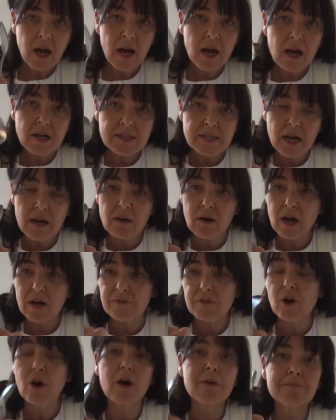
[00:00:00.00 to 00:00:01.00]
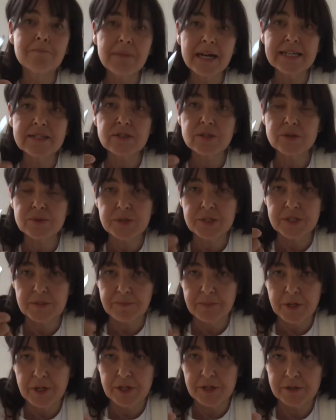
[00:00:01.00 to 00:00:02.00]
So I've got a metal
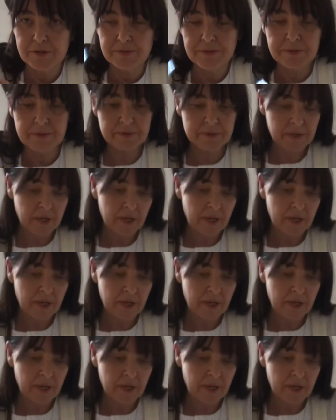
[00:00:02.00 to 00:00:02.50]
spoon,